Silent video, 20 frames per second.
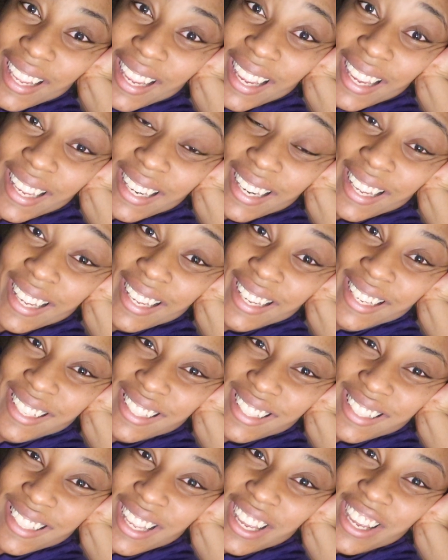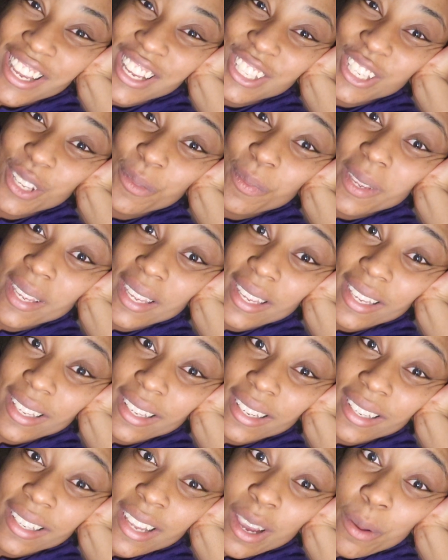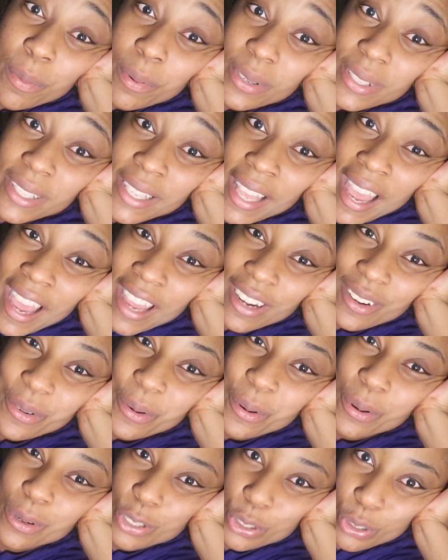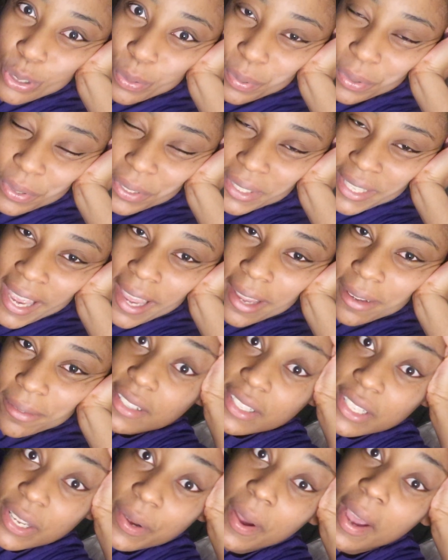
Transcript: it is to be double sat or triple sat. So